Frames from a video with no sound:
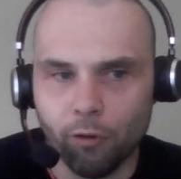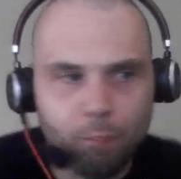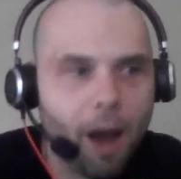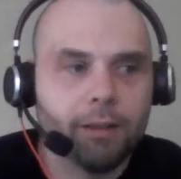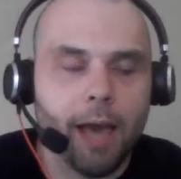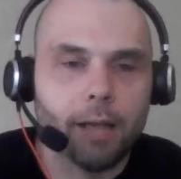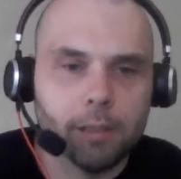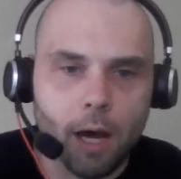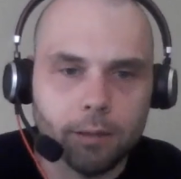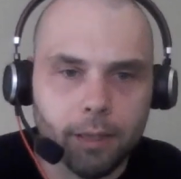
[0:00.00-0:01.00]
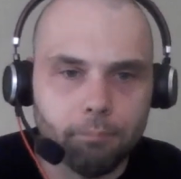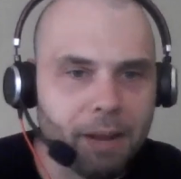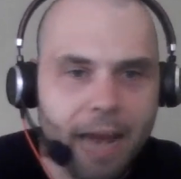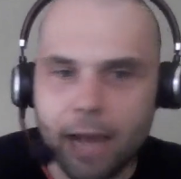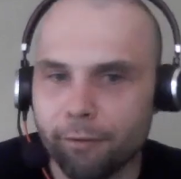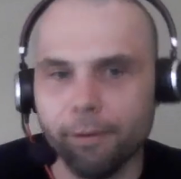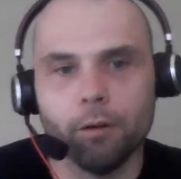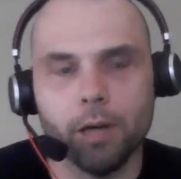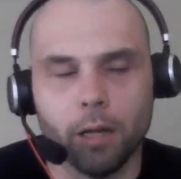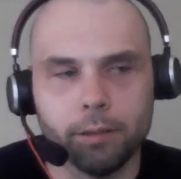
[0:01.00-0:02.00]
of podcast content and
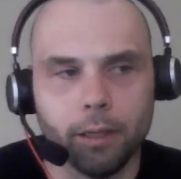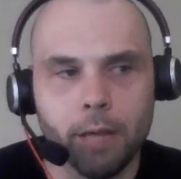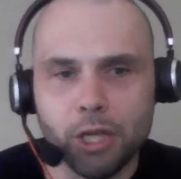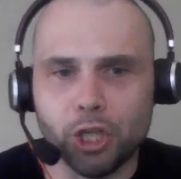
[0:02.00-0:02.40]
NFL content,